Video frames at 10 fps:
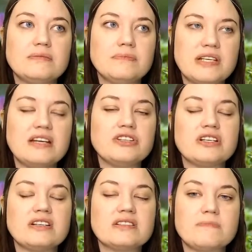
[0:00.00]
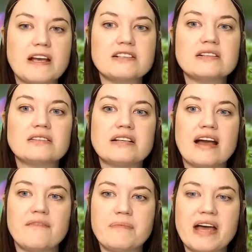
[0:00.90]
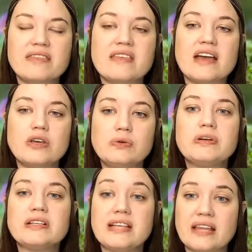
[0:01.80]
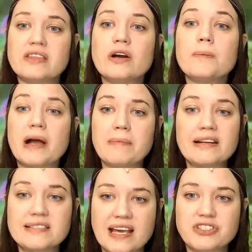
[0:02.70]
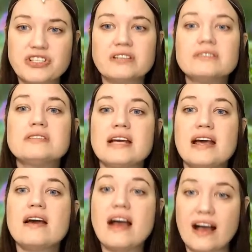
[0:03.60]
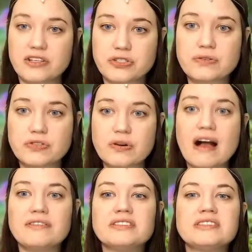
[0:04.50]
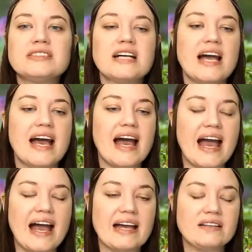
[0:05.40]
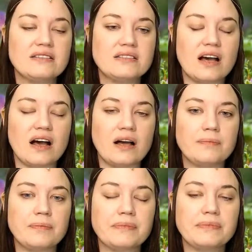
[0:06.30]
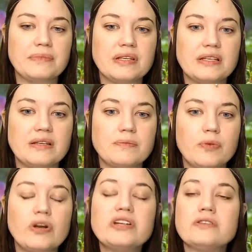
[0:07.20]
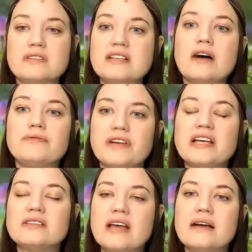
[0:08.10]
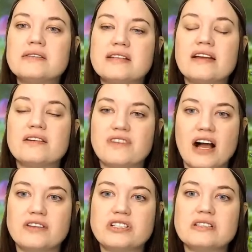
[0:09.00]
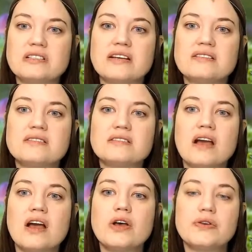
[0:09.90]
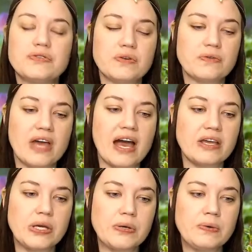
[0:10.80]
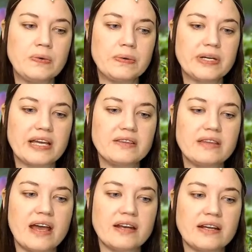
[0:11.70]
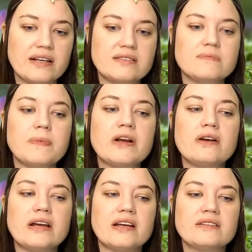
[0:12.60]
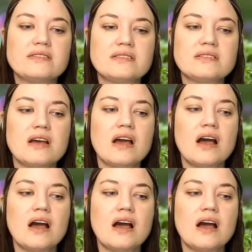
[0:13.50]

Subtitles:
teachings basically have been that you can get there by meditation, astral travel, and putting yourself in that state of consciousness so that you can then experience